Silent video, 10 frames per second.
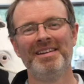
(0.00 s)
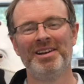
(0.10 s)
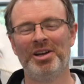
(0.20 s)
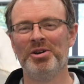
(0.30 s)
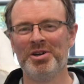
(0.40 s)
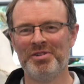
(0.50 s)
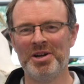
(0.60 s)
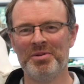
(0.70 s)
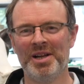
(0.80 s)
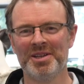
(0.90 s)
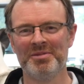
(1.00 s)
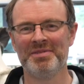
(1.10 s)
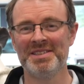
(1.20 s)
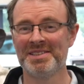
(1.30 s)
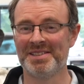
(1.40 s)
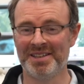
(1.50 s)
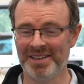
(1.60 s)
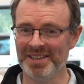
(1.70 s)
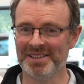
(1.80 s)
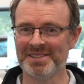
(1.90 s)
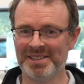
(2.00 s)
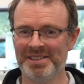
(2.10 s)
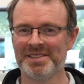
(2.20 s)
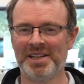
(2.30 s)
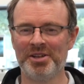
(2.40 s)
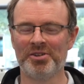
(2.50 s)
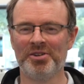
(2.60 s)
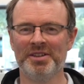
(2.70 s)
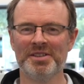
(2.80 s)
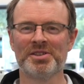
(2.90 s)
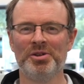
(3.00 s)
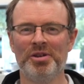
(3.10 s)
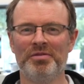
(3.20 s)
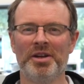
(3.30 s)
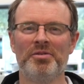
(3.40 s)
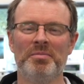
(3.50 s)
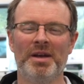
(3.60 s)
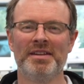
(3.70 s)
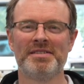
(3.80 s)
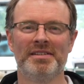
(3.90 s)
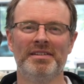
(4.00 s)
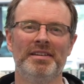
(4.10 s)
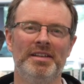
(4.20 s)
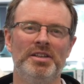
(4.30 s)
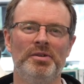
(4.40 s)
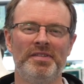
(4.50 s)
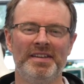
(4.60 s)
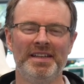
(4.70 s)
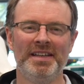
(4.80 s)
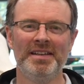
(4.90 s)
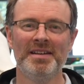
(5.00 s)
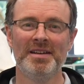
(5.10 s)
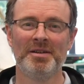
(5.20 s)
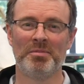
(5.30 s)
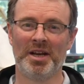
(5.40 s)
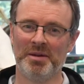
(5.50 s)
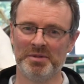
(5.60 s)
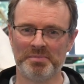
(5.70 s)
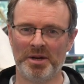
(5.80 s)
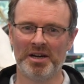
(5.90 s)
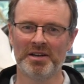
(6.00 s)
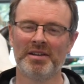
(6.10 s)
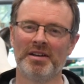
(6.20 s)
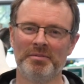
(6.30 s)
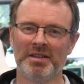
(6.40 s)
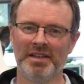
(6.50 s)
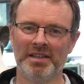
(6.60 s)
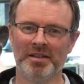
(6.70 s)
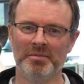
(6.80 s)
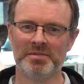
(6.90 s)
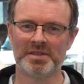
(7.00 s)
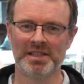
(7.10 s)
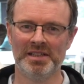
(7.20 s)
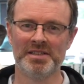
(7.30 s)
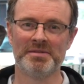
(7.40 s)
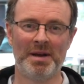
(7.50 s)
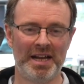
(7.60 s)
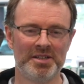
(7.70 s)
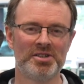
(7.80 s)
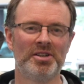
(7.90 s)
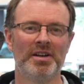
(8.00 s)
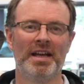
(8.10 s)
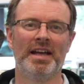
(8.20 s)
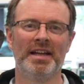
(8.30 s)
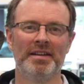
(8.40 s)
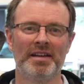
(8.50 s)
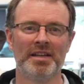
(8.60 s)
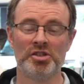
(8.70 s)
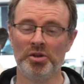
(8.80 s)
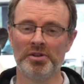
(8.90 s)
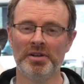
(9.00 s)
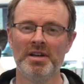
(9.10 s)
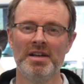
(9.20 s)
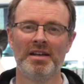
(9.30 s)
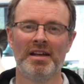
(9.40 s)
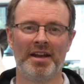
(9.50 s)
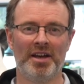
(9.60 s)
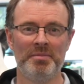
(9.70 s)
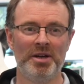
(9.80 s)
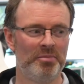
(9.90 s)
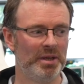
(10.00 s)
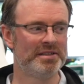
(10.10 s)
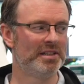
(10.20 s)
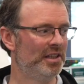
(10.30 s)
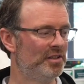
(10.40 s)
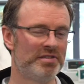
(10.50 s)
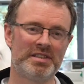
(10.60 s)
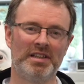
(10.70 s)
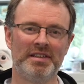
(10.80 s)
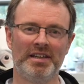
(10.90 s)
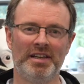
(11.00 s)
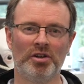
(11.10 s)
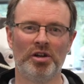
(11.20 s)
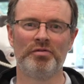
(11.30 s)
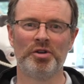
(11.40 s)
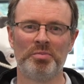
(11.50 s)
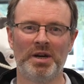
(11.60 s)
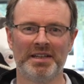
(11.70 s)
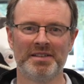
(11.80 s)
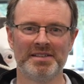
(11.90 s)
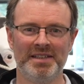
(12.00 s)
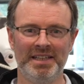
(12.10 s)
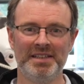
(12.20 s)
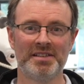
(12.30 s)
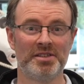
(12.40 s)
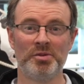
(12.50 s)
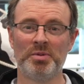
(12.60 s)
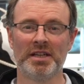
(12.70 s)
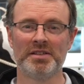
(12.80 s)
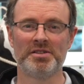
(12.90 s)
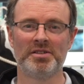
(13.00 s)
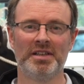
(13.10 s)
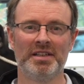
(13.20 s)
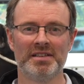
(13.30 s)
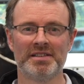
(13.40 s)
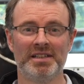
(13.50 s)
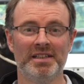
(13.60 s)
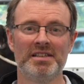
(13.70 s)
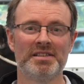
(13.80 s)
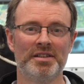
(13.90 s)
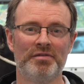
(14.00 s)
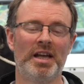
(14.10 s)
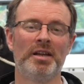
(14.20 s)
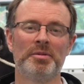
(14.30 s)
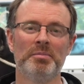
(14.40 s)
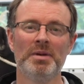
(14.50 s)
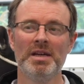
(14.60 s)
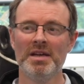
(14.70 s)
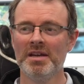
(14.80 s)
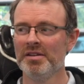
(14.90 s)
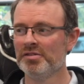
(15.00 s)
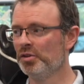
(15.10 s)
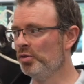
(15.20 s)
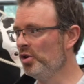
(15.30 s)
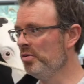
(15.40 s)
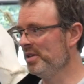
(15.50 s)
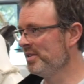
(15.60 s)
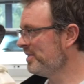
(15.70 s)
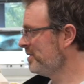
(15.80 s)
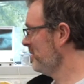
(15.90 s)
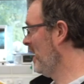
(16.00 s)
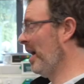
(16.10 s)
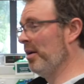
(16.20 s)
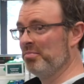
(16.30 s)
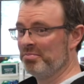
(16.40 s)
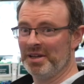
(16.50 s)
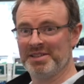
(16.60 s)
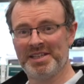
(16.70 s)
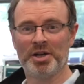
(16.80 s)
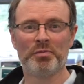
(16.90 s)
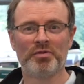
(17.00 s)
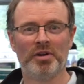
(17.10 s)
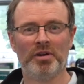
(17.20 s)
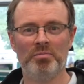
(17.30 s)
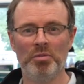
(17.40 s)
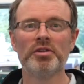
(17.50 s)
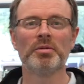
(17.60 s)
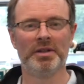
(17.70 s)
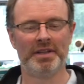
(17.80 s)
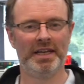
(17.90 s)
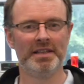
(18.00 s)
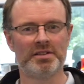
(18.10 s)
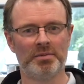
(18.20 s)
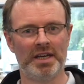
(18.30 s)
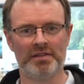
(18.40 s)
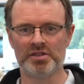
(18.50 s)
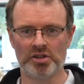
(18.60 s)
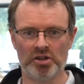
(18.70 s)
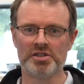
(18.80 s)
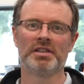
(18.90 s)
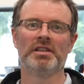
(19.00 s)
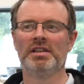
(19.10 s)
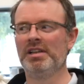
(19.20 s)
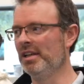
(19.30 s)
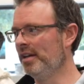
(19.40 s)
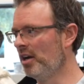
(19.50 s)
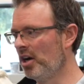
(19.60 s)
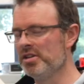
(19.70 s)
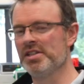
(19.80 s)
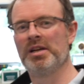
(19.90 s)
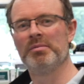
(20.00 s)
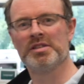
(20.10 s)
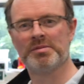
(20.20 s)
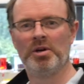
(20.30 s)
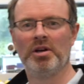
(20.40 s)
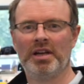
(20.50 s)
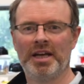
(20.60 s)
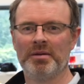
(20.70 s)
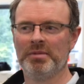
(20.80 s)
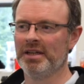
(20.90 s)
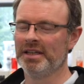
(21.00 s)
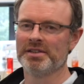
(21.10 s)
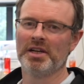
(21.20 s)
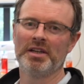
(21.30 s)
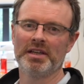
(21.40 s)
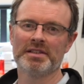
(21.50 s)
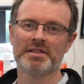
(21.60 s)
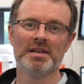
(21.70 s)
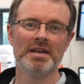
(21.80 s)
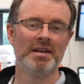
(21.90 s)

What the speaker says: Hello, you're very welcome. This is the Clinical Skills Centre in the School of Veterinary Medicine in UCD. My name is Mark. I'm the Clinical Skills Manager and tutor, and I'm here basically to facilitate all of your practice needs as you practice your clinical skills and develop them. So the room is kind of set up for multiple things. So we have surgical and large animal, small animal, exotics,